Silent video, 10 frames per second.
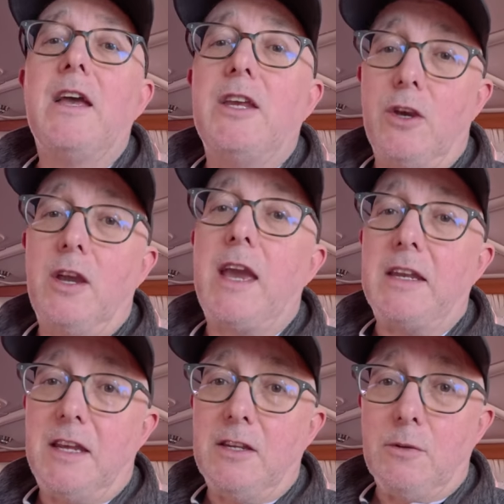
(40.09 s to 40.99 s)
You can get
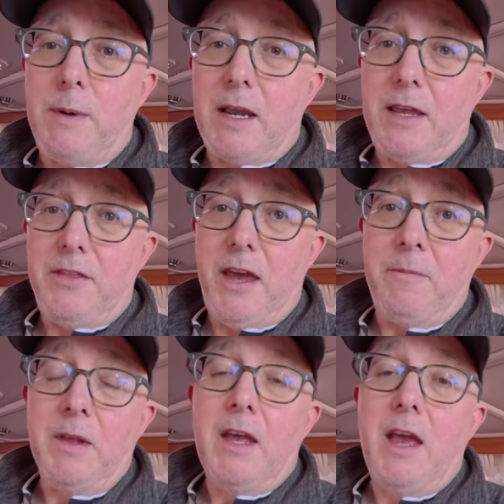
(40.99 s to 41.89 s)
diesel bug in there,
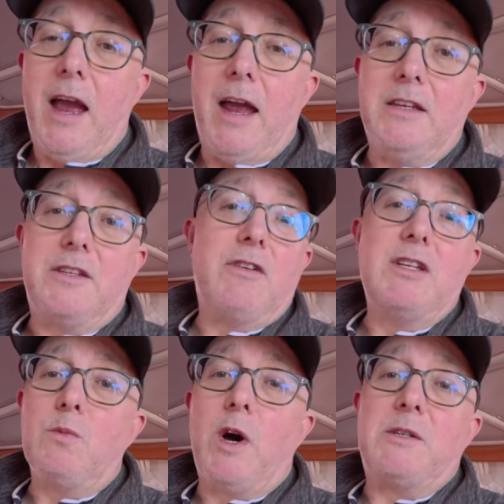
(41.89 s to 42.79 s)
and the
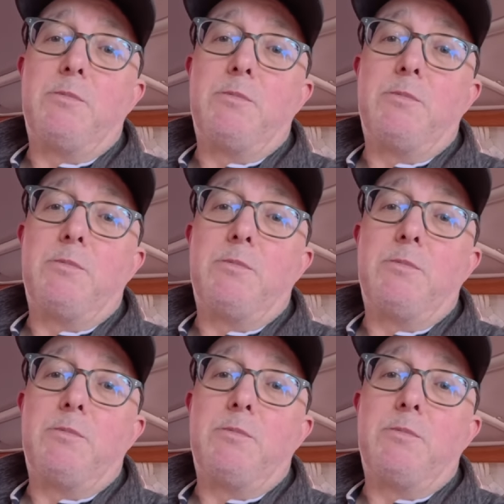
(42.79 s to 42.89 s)
reason why it's